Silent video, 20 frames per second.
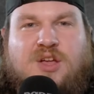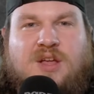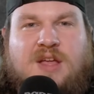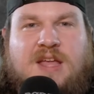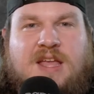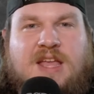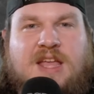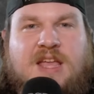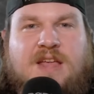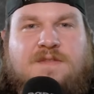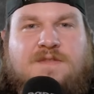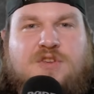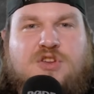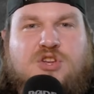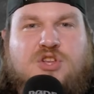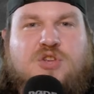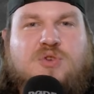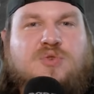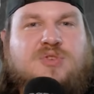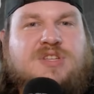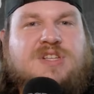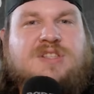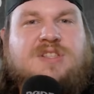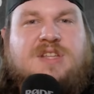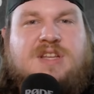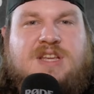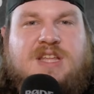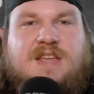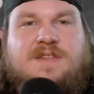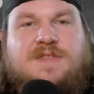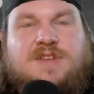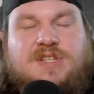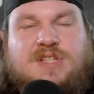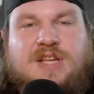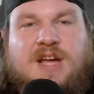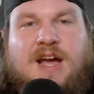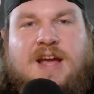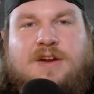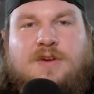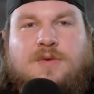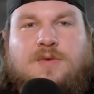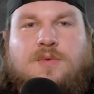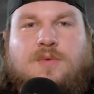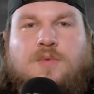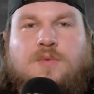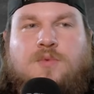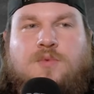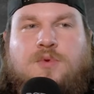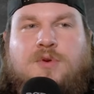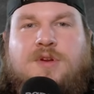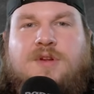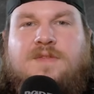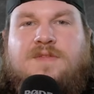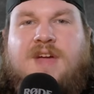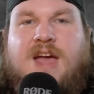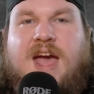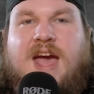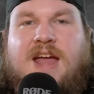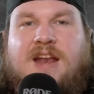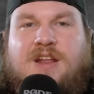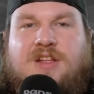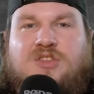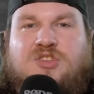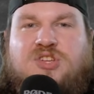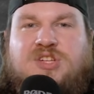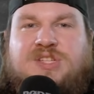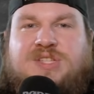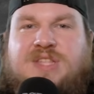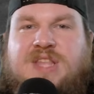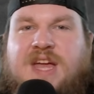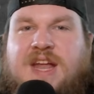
even using the Divas title would have added just that